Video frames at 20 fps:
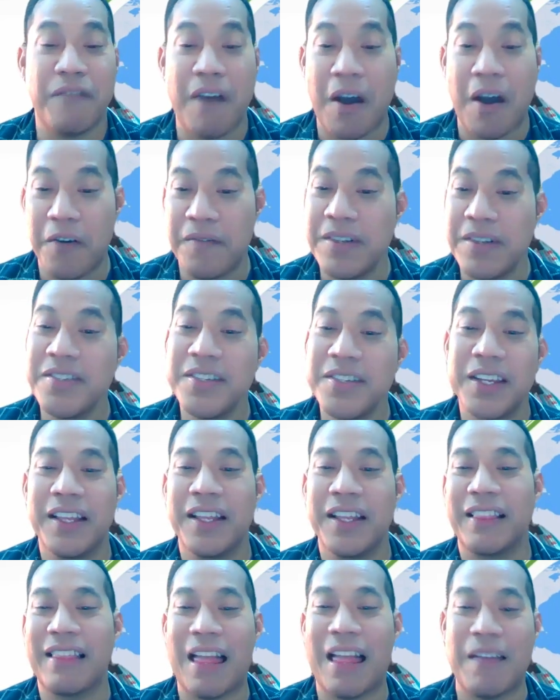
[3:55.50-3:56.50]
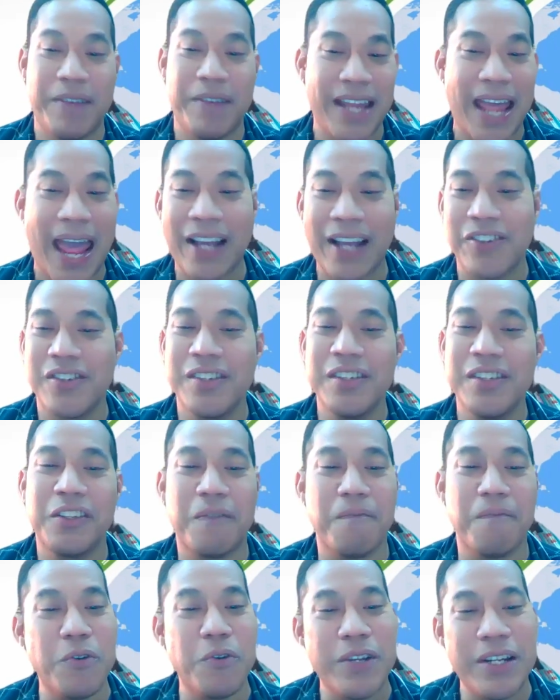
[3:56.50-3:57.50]
environment, climate
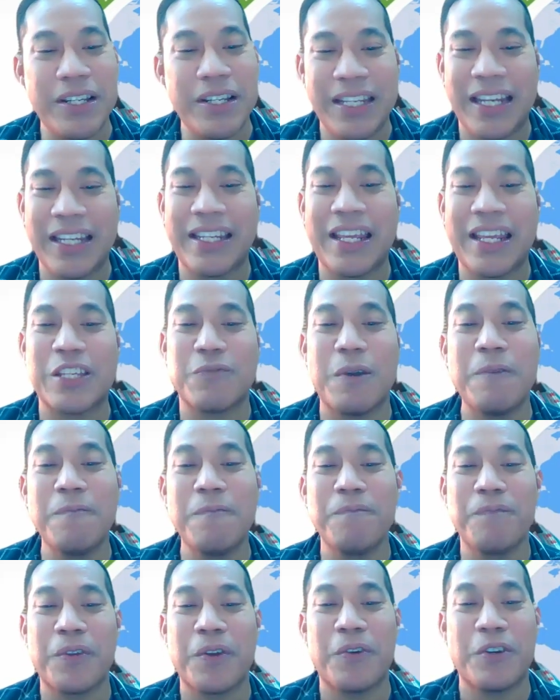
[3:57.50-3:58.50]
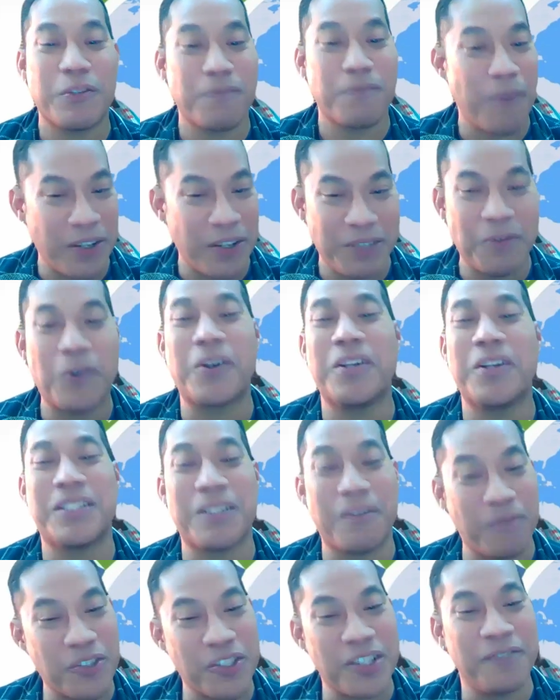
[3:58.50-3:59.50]
action, community engagement, responsible
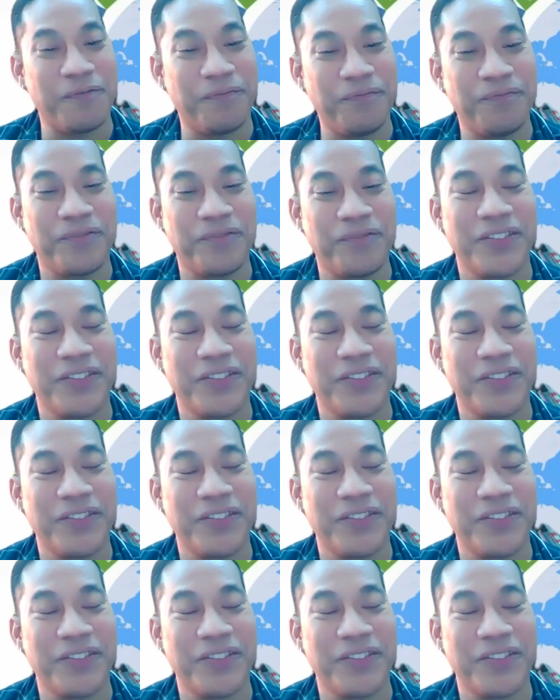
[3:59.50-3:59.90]
consumption.